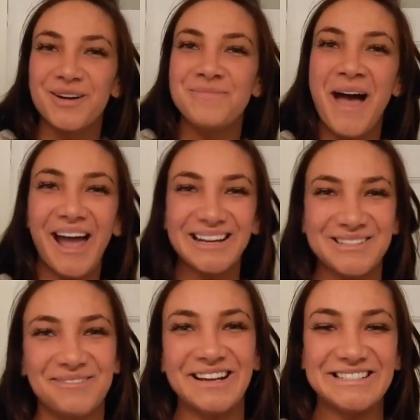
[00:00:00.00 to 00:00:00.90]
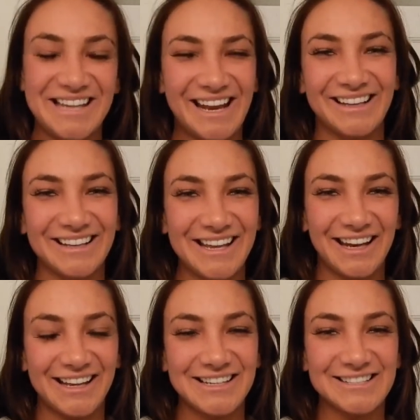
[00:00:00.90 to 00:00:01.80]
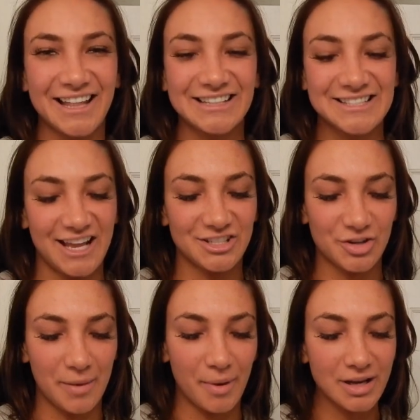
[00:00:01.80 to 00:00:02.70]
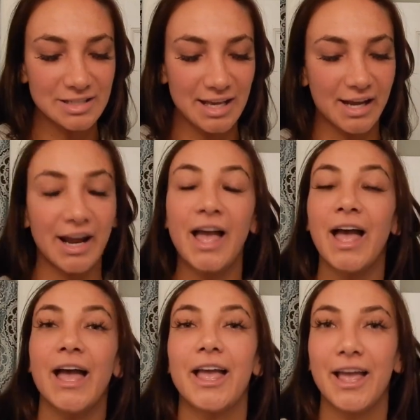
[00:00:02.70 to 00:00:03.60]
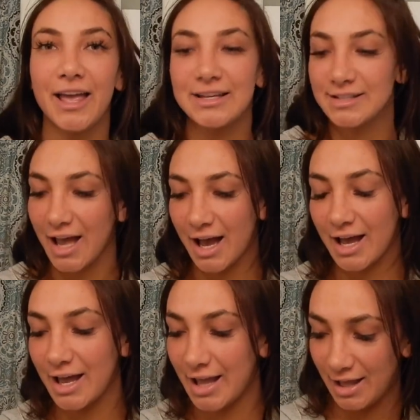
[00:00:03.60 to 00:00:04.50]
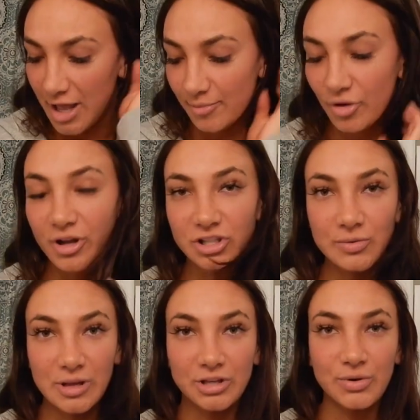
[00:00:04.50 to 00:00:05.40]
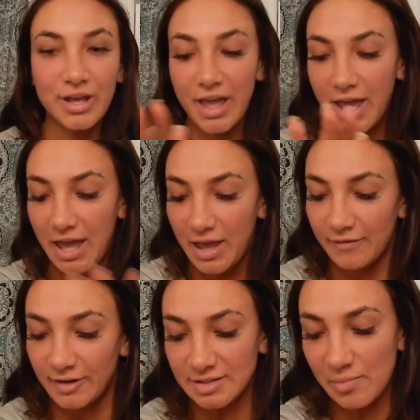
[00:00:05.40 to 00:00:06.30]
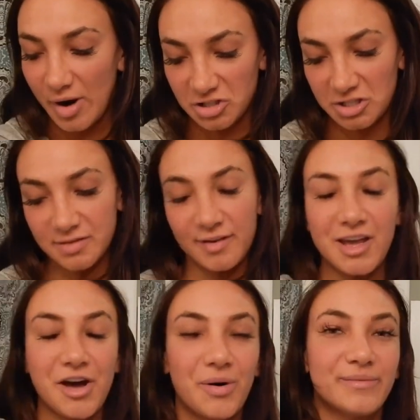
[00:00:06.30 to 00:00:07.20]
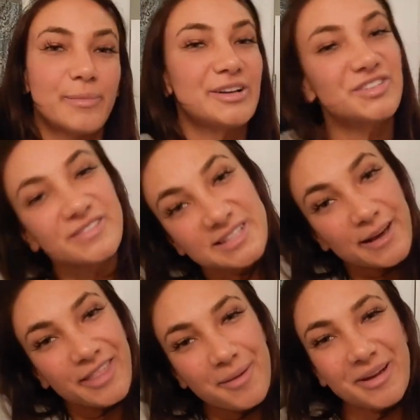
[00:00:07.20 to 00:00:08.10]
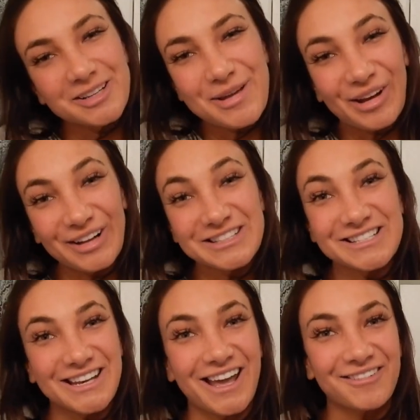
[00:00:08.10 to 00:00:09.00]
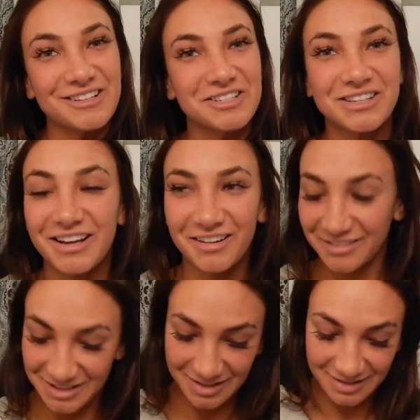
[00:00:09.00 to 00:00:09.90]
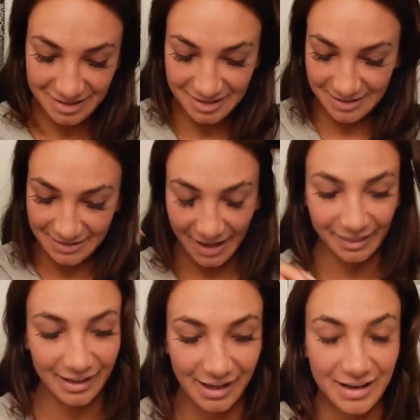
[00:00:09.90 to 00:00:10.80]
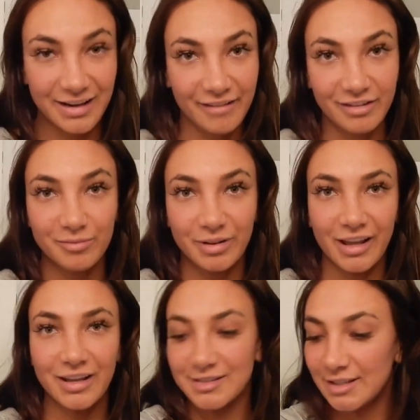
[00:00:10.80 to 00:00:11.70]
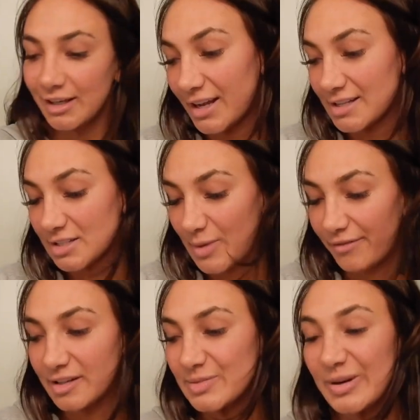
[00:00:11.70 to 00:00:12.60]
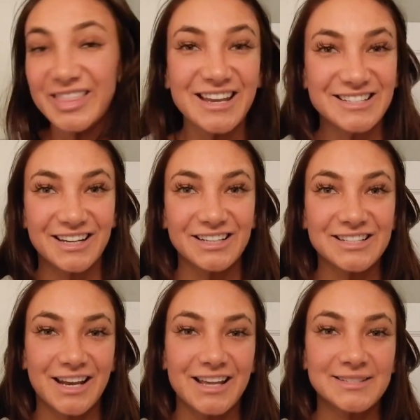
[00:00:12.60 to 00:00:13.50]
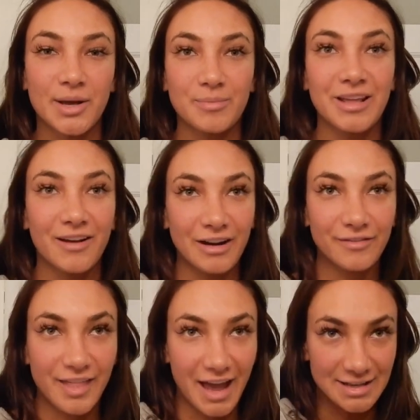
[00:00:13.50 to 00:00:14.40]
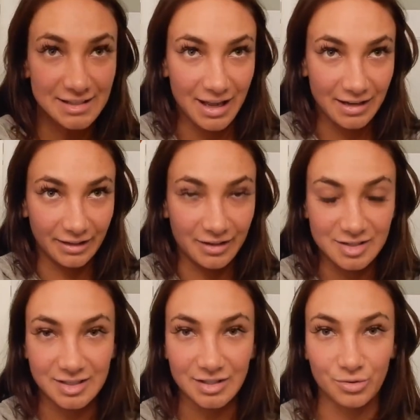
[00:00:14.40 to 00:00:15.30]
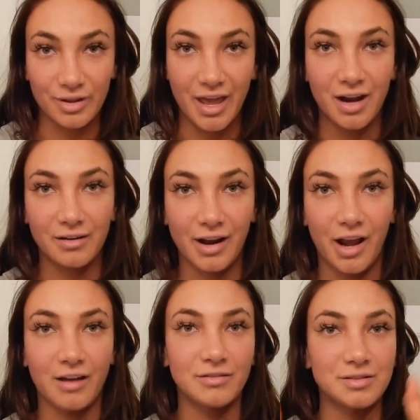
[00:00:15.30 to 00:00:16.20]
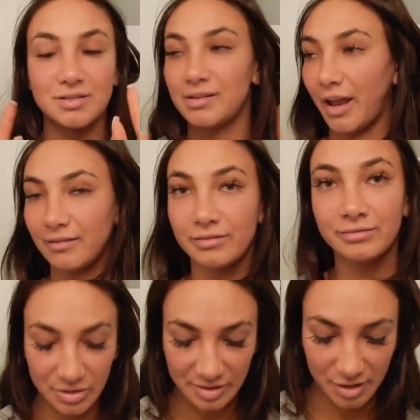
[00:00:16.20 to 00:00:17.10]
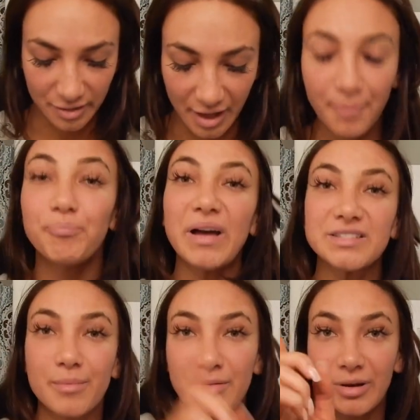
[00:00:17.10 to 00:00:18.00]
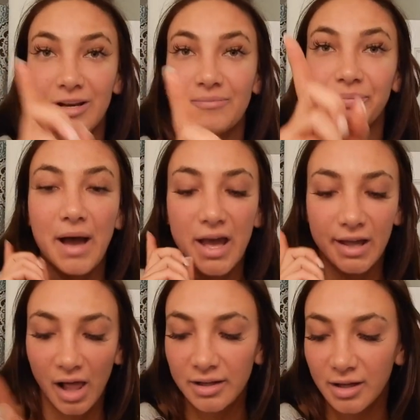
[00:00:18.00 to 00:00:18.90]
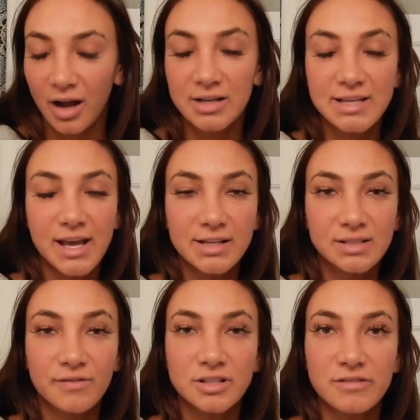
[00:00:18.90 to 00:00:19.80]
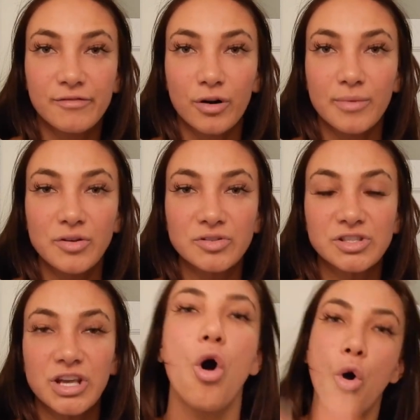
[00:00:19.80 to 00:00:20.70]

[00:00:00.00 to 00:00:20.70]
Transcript: Welcome back to my channel. It is Alexandria Mont here, and I am going to be doing a first impressions video of a bunch of stuff that I picked up at Ulta today, which, you know, was just deadly and never planned. It is my friend's birthday dinner tonight, so I'm gonna get ready for that and literally just ignore the hair right now. It's kind of doing its own thing. But I'm gonna put in my colored contacts first and foremost.